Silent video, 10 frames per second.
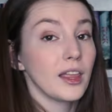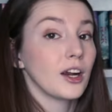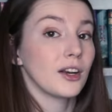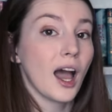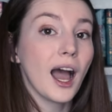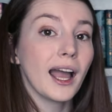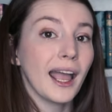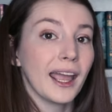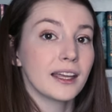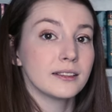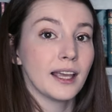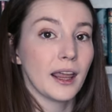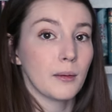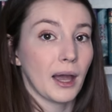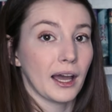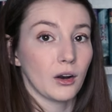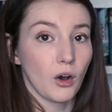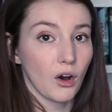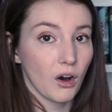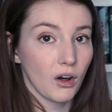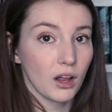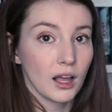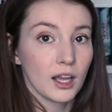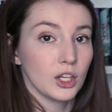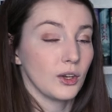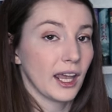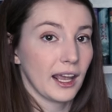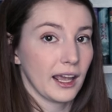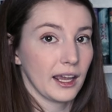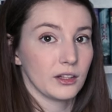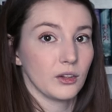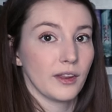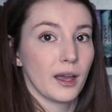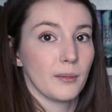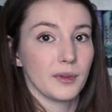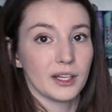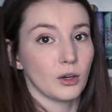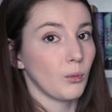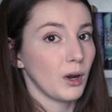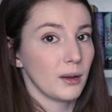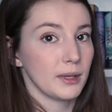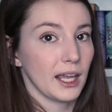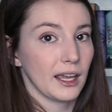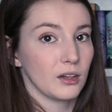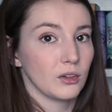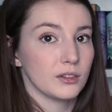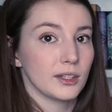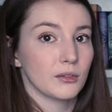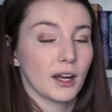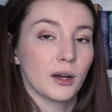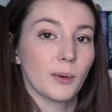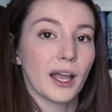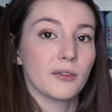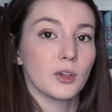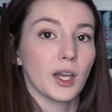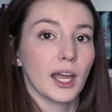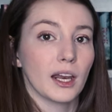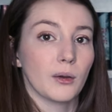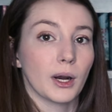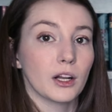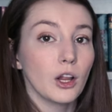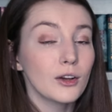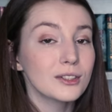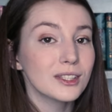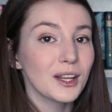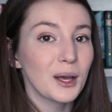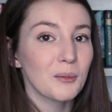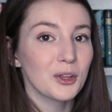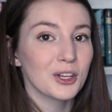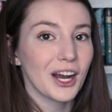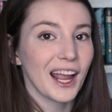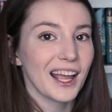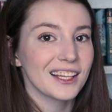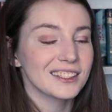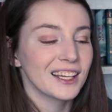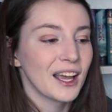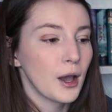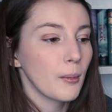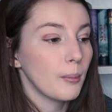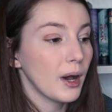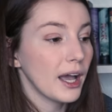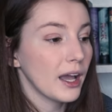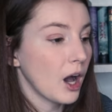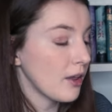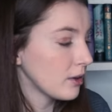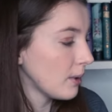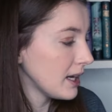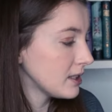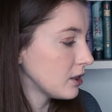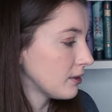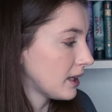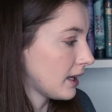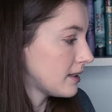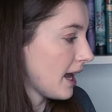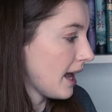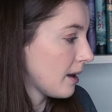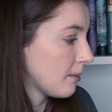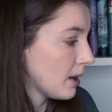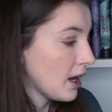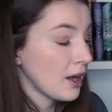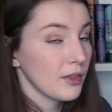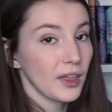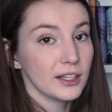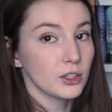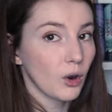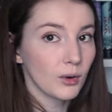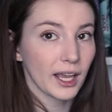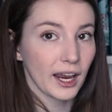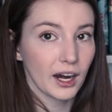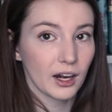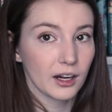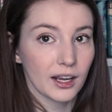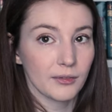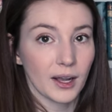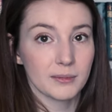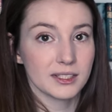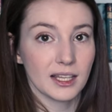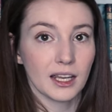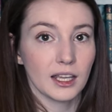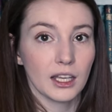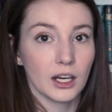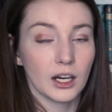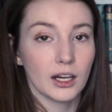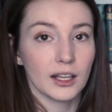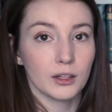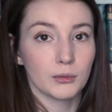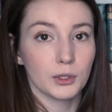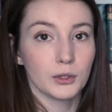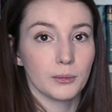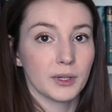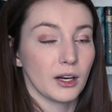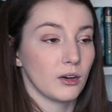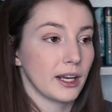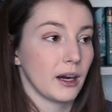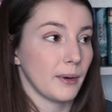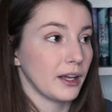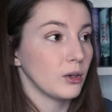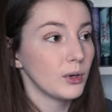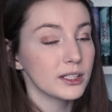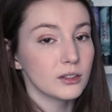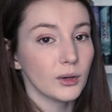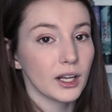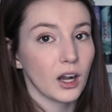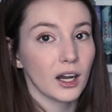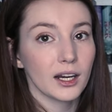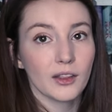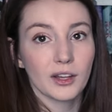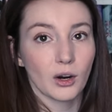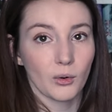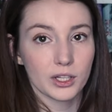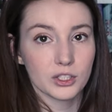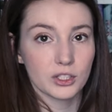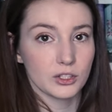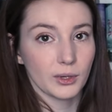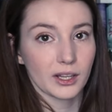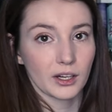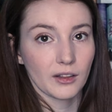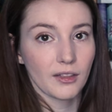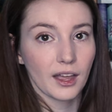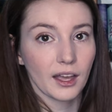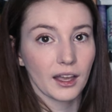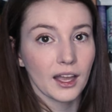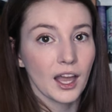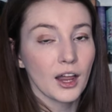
They are not hand tame at all. You can't handle them. They don't want to be handled. They'll run away if you get anywhere close to them with your hand. But otherwise, they're really tame. They don't care if I'm sitting here in the room. They don't care about noise going on. They're always just doing their thing.